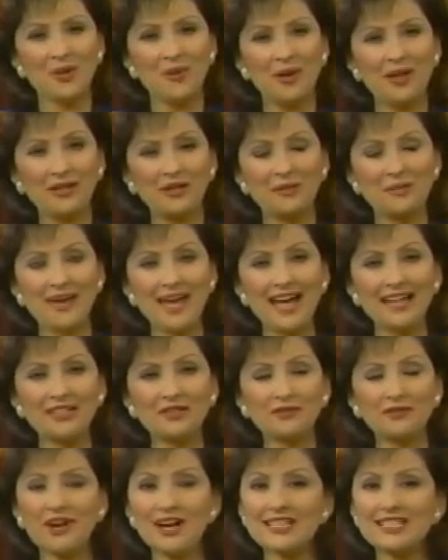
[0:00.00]
Welcome back
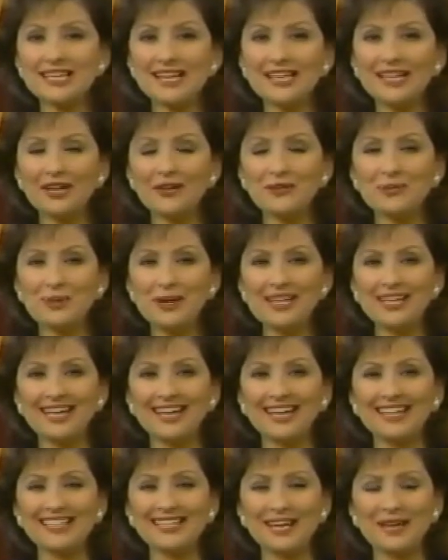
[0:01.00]
to Fox on Health
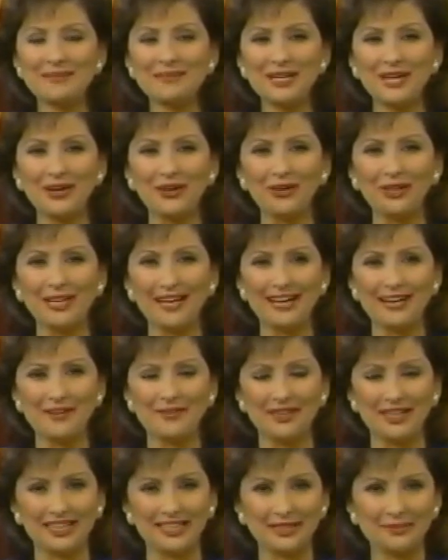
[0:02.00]
Weekend. I'm Carol
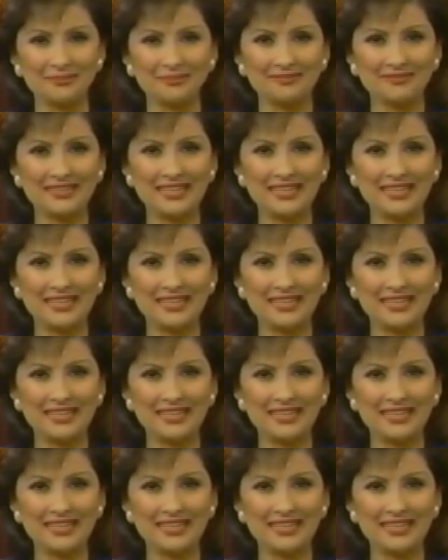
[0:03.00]
Iavana.